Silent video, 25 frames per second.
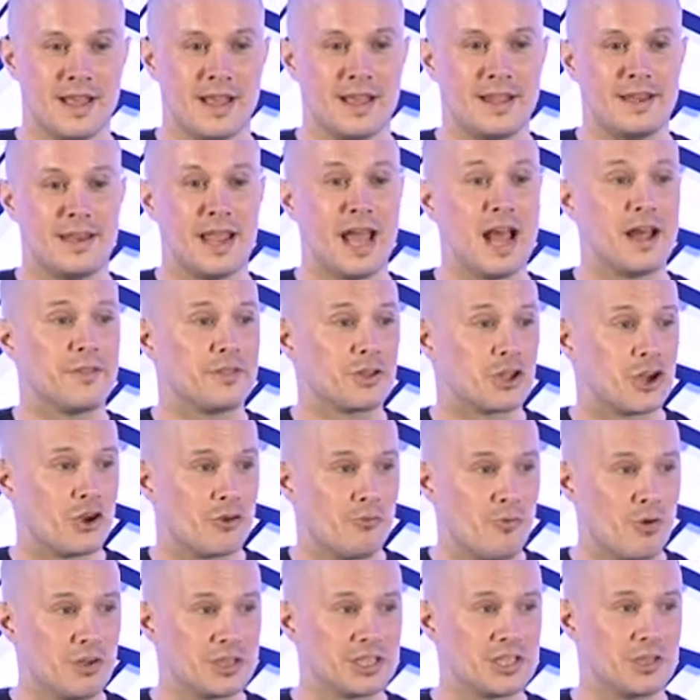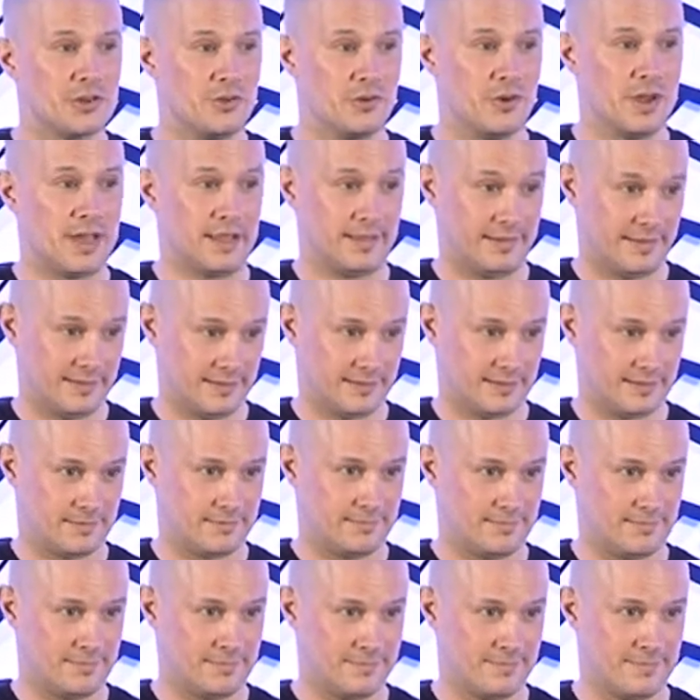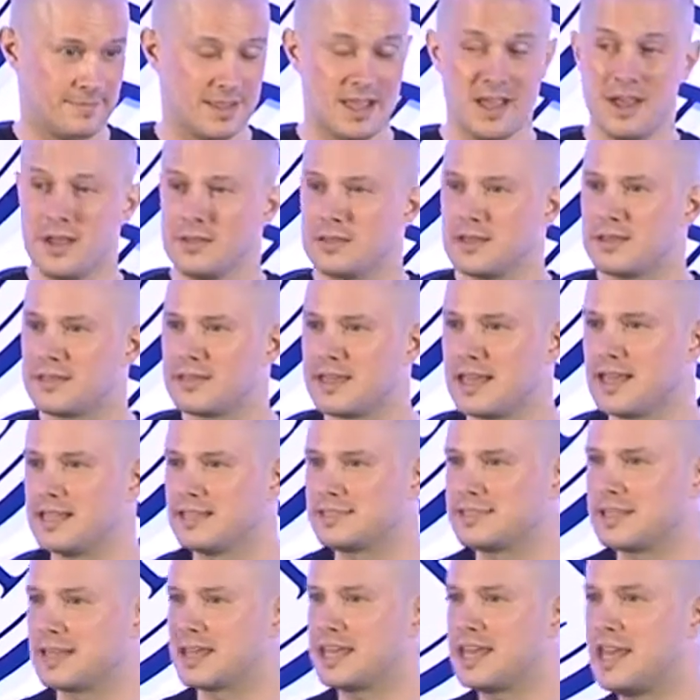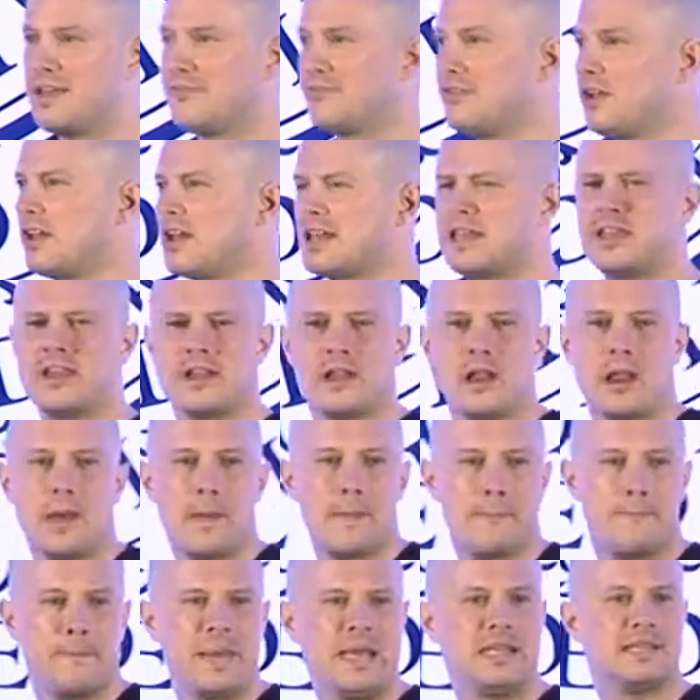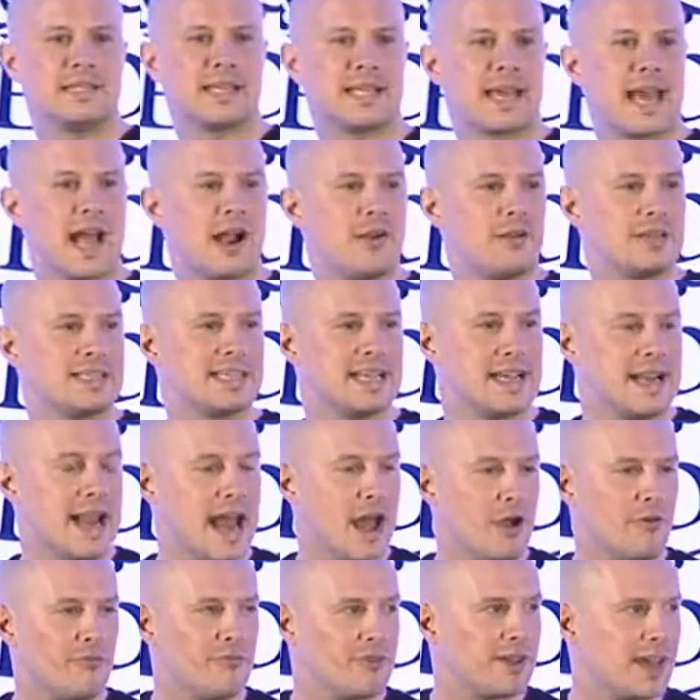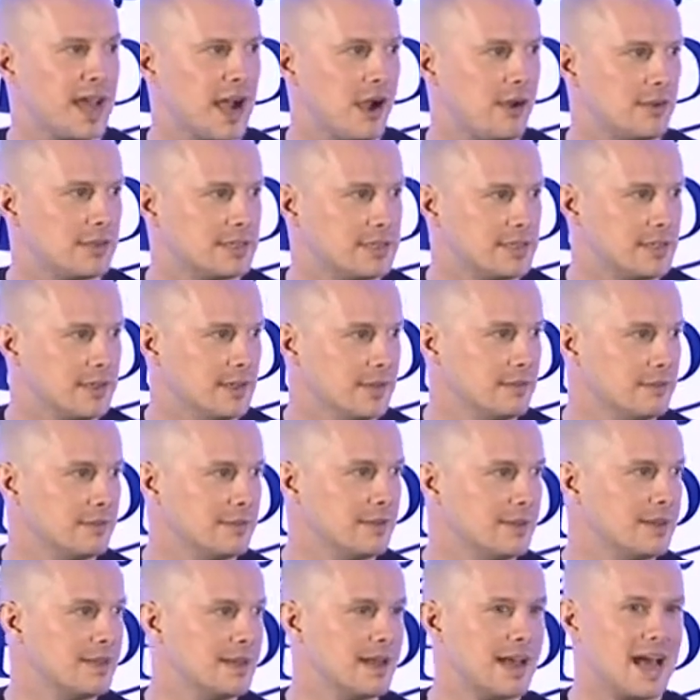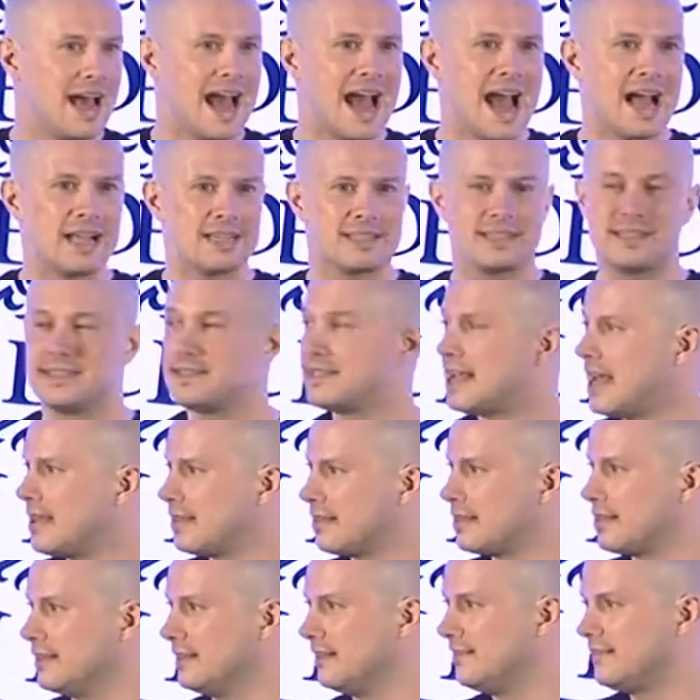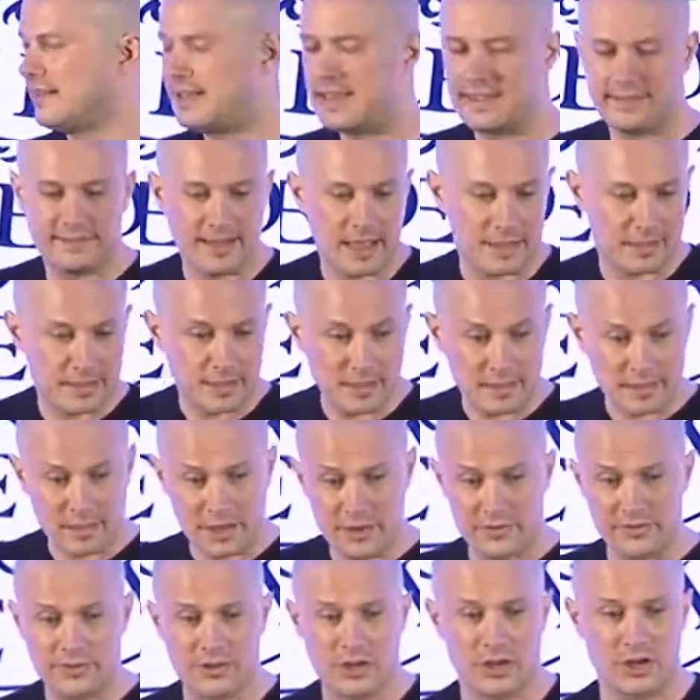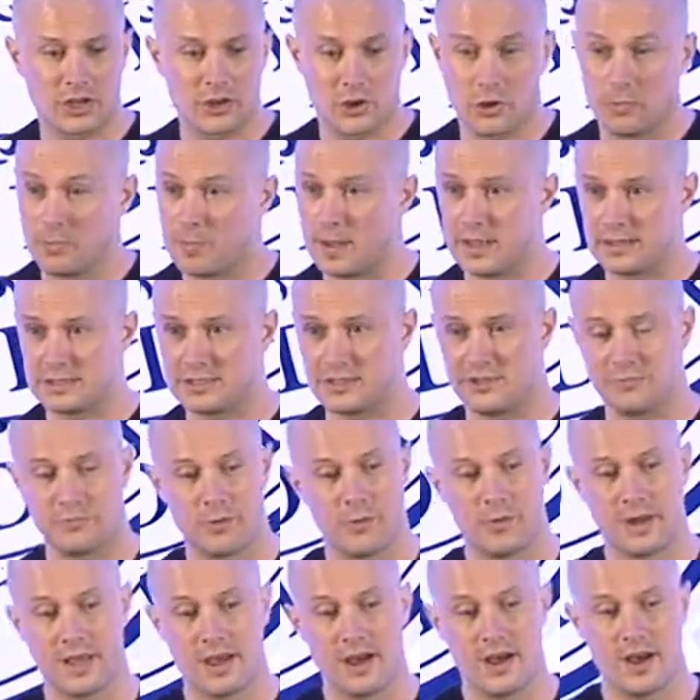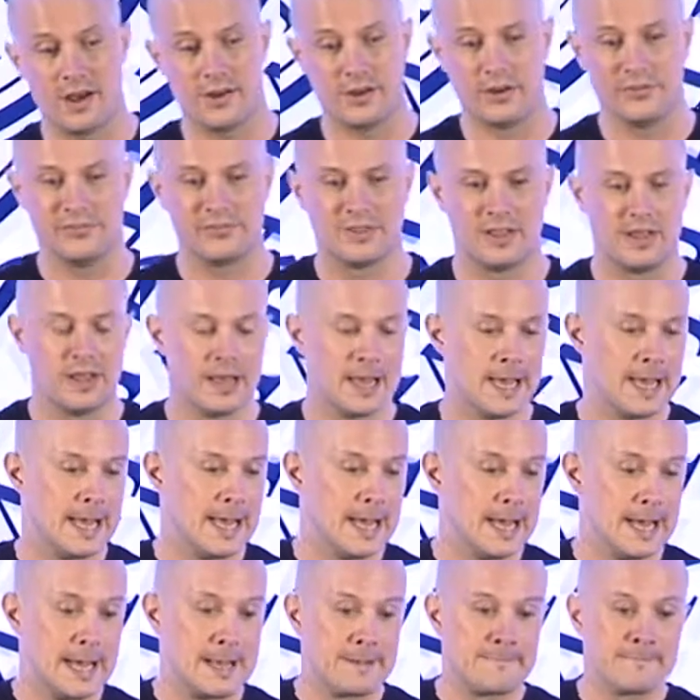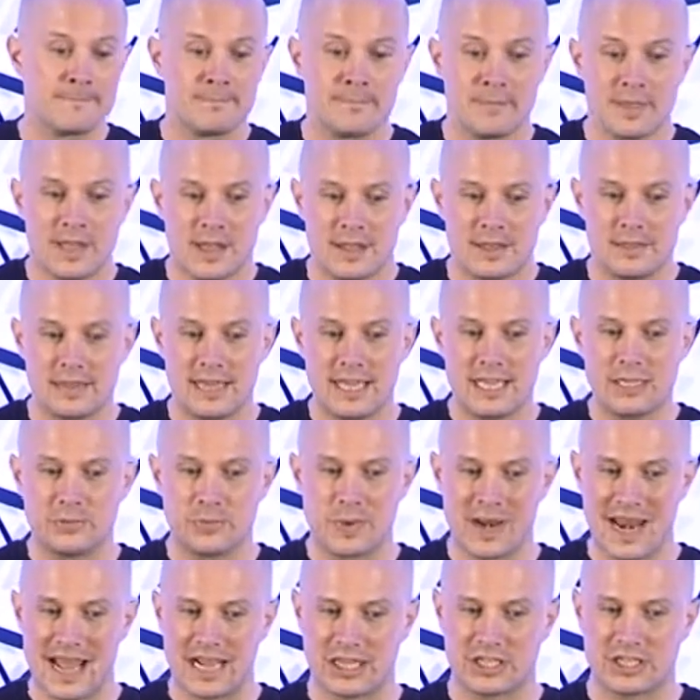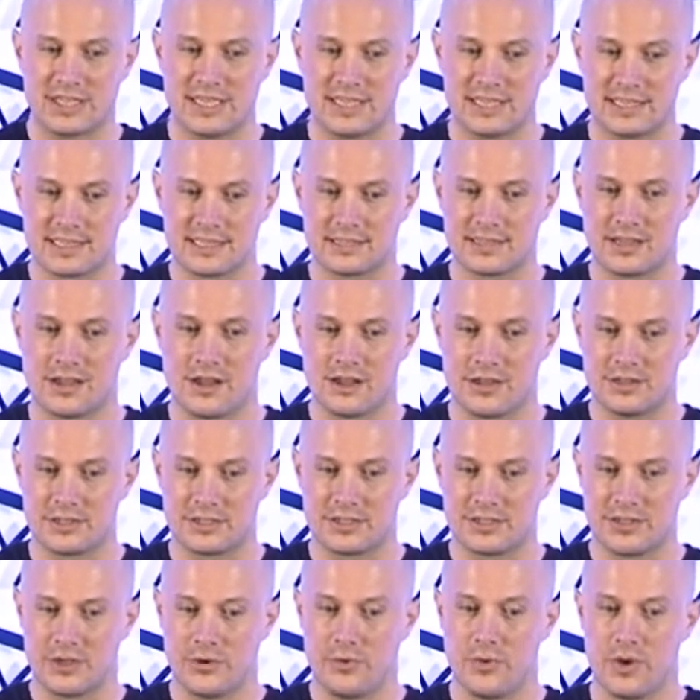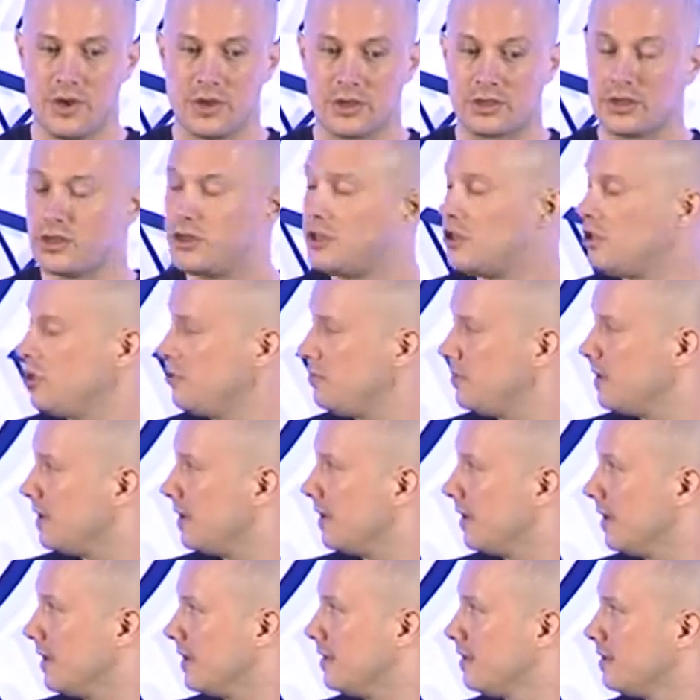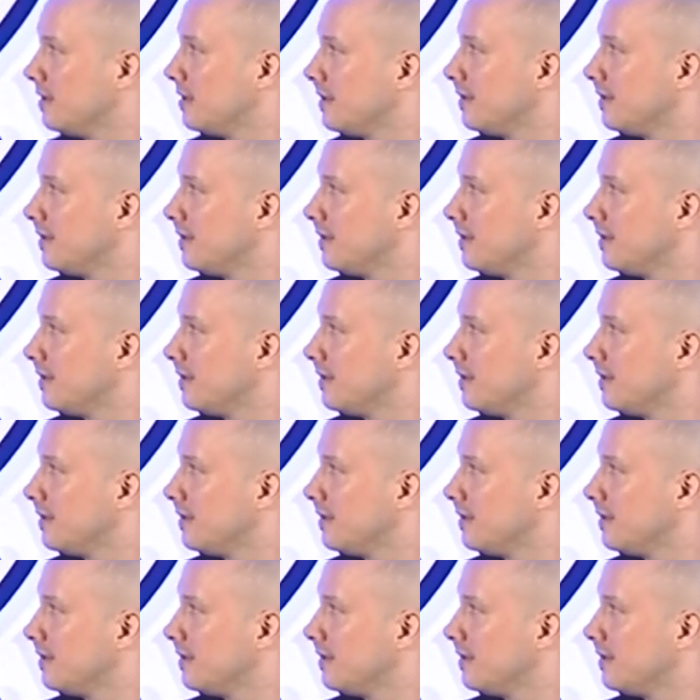Now, the carotenoids, the things that give, like beta-carotene, alpha-carotene, astaxanthin, zeaxanthin, those kind of compounds that you've probably heard of, these will actually start to accumulate